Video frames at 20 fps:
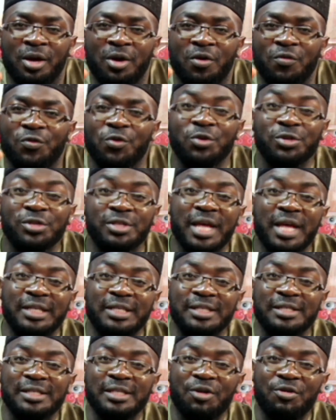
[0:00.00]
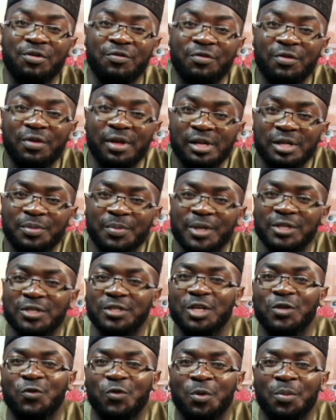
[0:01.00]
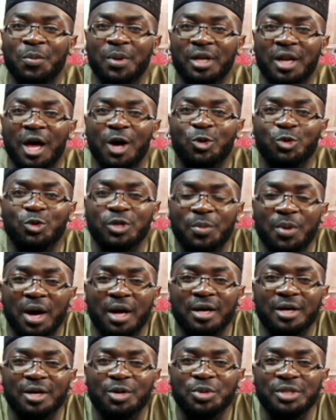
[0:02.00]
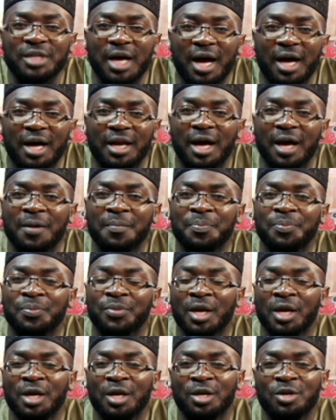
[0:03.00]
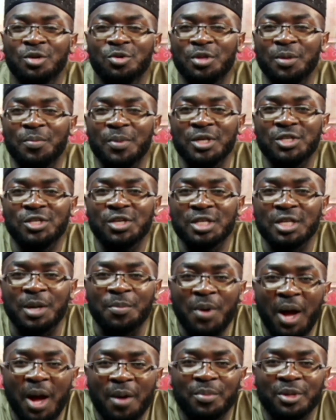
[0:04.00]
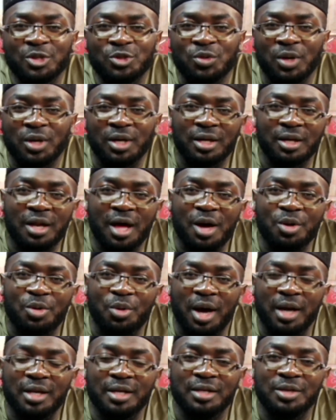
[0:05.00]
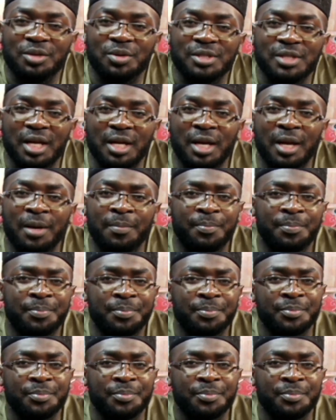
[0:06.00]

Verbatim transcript: Of course, that is the revealed message from Allah Ta'ala to the Messenger Muhammad Sallallahu Alaihi Wasallam.